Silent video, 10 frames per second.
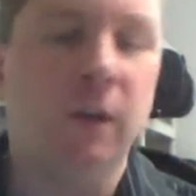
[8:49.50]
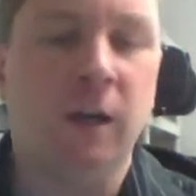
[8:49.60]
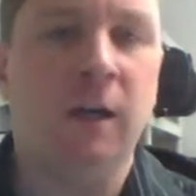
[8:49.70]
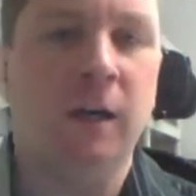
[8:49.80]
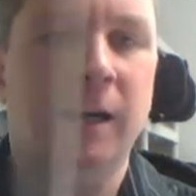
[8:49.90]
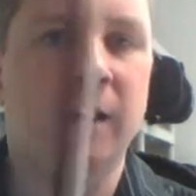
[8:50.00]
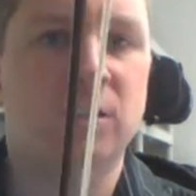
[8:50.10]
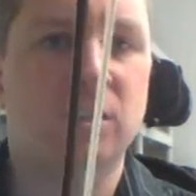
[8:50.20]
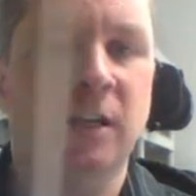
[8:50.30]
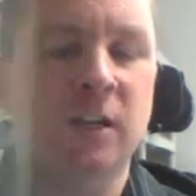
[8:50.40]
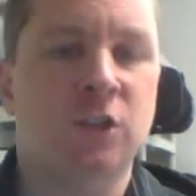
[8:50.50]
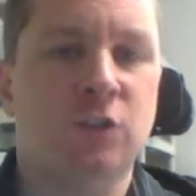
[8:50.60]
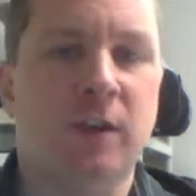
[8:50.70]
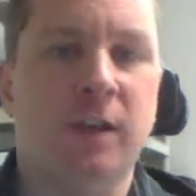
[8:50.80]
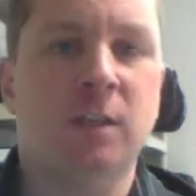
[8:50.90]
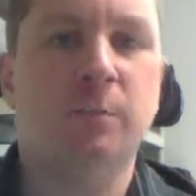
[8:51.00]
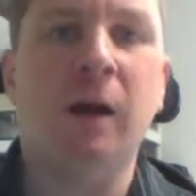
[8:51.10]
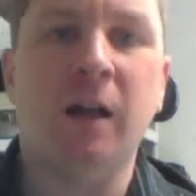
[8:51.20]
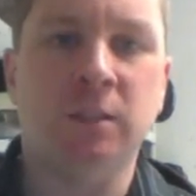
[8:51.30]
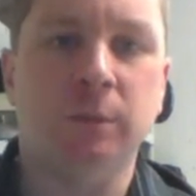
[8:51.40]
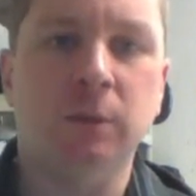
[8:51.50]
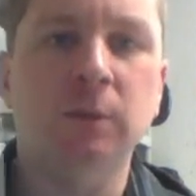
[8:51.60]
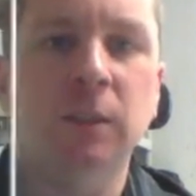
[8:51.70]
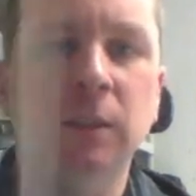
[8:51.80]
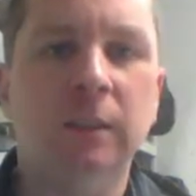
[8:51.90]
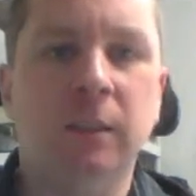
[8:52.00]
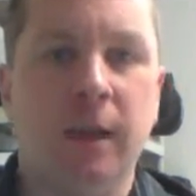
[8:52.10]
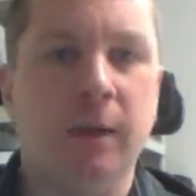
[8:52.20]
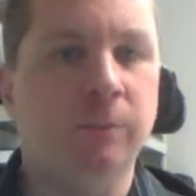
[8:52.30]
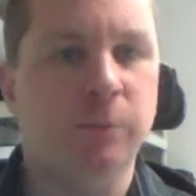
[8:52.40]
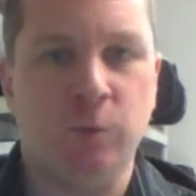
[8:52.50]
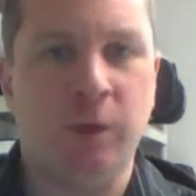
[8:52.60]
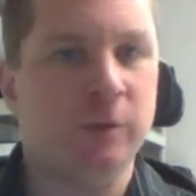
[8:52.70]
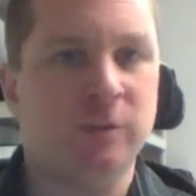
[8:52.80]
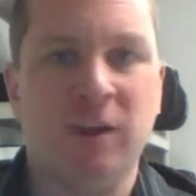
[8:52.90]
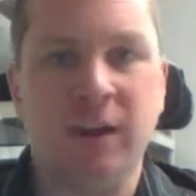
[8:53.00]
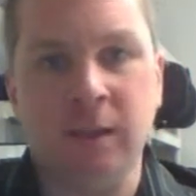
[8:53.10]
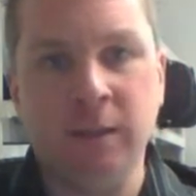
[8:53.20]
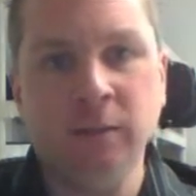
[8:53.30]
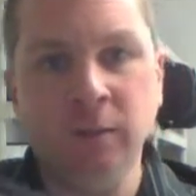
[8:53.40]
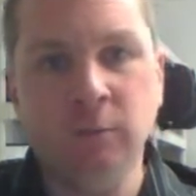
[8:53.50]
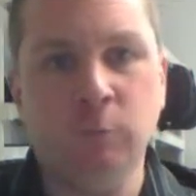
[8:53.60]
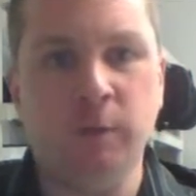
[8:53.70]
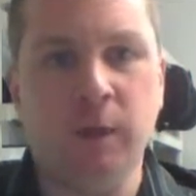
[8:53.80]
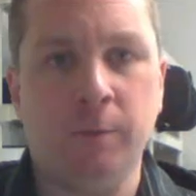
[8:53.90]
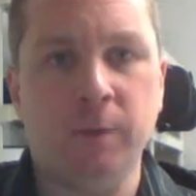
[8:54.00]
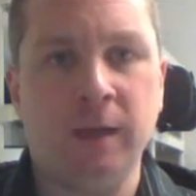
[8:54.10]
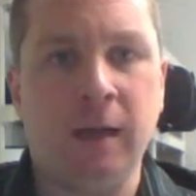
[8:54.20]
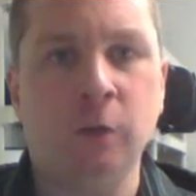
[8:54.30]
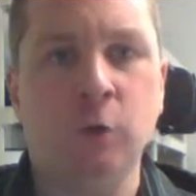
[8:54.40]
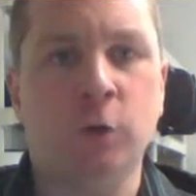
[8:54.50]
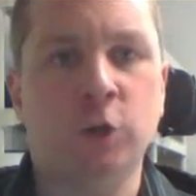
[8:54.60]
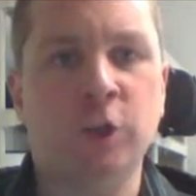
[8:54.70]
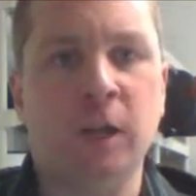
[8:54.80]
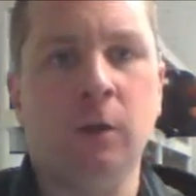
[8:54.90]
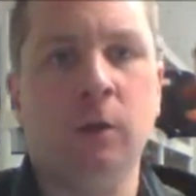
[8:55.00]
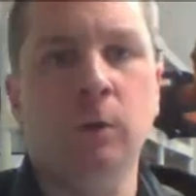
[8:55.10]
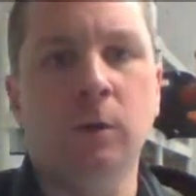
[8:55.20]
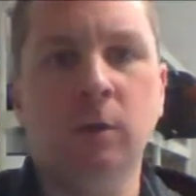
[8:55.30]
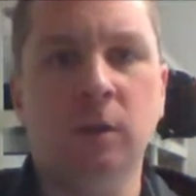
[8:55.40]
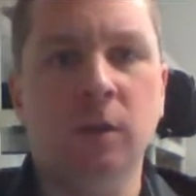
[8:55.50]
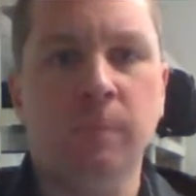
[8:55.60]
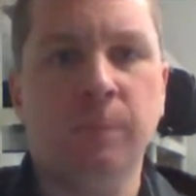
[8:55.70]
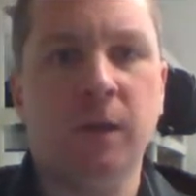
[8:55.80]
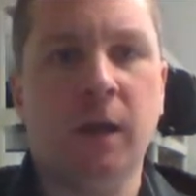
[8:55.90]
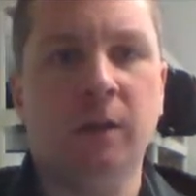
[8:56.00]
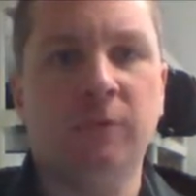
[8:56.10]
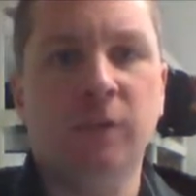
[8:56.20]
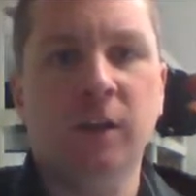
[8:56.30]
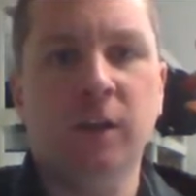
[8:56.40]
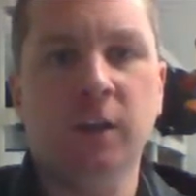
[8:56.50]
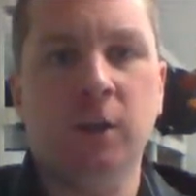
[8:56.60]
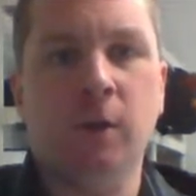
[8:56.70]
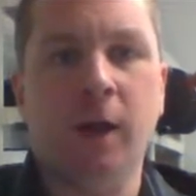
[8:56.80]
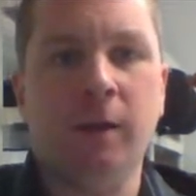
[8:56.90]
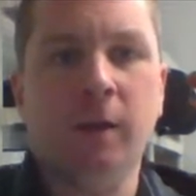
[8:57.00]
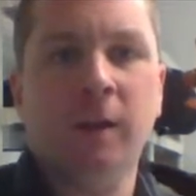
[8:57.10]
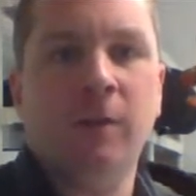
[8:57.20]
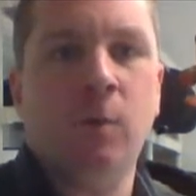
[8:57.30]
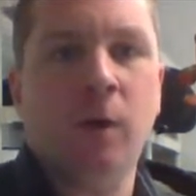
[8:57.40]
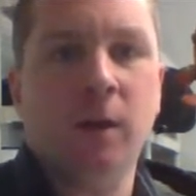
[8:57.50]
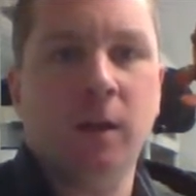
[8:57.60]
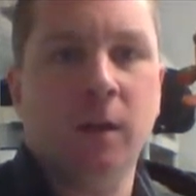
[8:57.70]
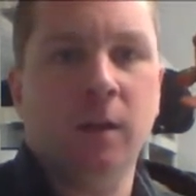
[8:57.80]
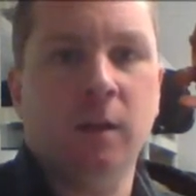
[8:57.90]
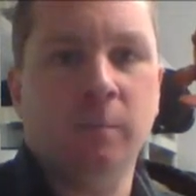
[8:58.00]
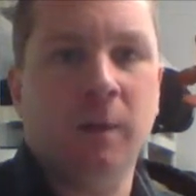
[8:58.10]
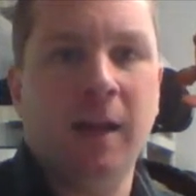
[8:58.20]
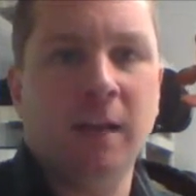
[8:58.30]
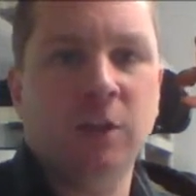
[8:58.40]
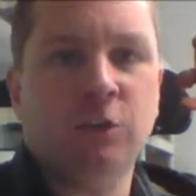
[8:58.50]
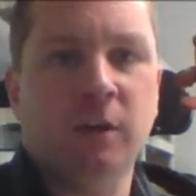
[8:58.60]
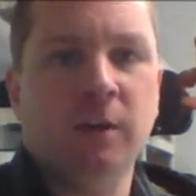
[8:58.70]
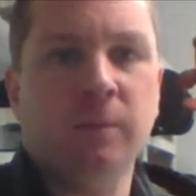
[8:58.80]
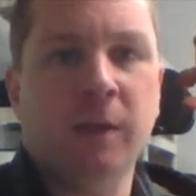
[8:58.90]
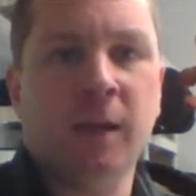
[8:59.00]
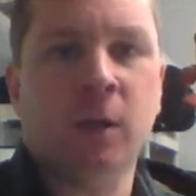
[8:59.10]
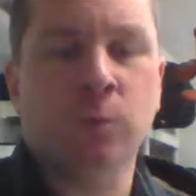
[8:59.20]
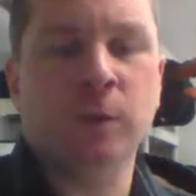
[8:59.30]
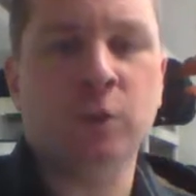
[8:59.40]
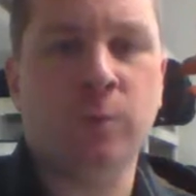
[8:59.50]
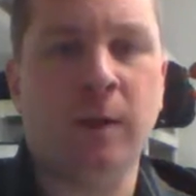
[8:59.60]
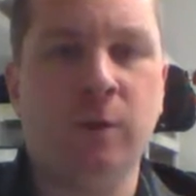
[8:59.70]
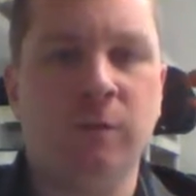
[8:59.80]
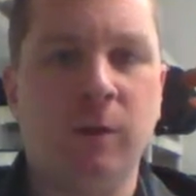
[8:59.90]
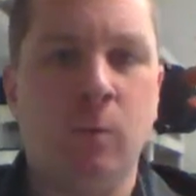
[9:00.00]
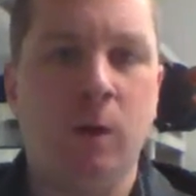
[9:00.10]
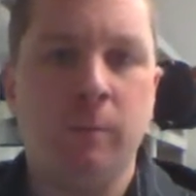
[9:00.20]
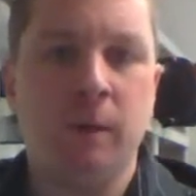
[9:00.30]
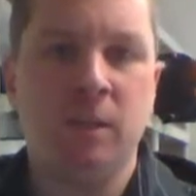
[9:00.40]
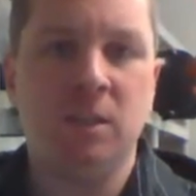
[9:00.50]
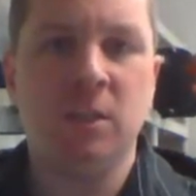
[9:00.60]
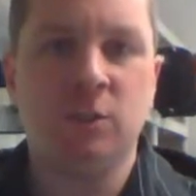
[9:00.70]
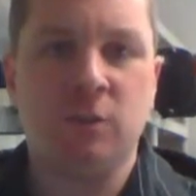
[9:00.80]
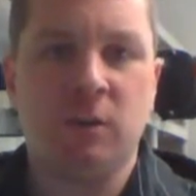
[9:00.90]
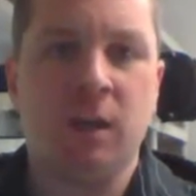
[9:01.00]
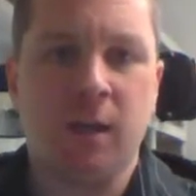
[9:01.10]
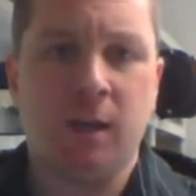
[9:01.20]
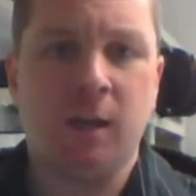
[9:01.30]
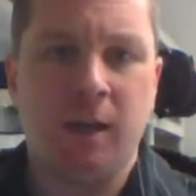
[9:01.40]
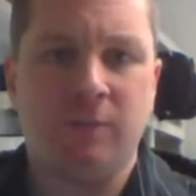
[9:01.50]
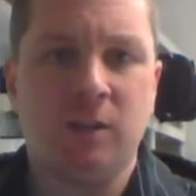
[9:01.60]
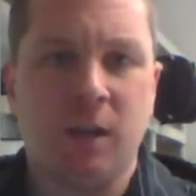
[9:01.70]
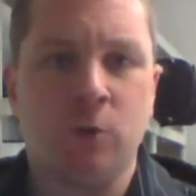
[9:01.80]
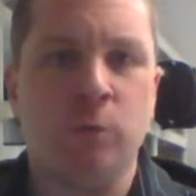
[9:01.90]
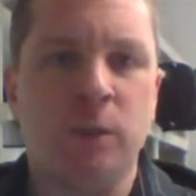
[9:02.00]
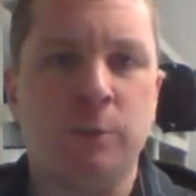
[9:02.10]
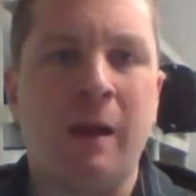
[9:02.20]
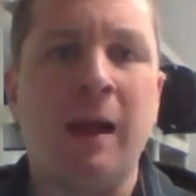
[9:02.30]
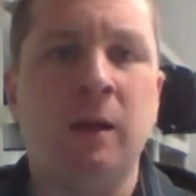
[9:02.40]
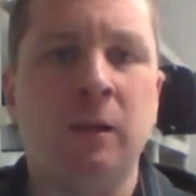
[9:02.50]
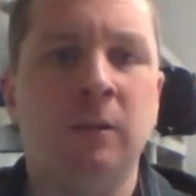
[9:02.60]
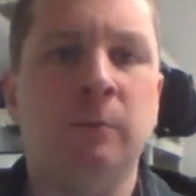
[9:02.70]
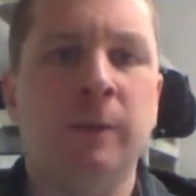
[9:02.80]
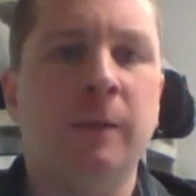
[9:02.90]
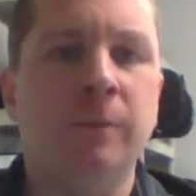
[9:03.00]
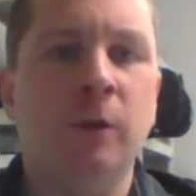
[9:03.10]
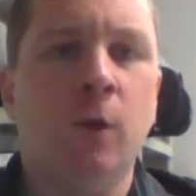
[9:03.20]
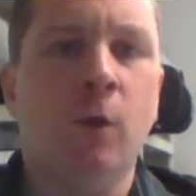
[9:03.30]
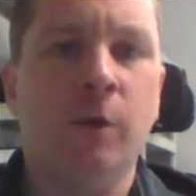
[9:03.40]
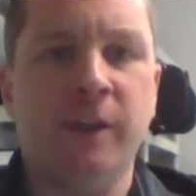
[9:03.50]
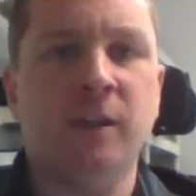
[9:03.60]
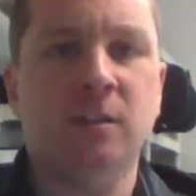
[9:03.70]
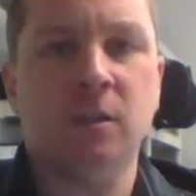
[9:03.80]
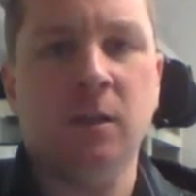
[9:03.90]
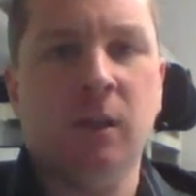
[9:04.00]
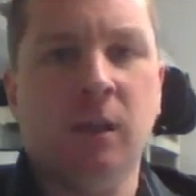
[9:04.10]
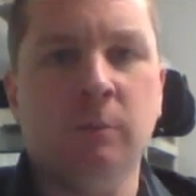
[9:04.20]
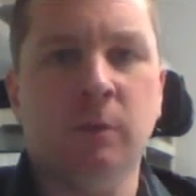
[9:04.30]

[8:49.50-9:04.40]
as straight as possible. Okay, whether it's violin moving up and down, or cello, kind of, if I want my A string, I got to reach around. If I want my C string, I have to kind of reach back a little bit, or things in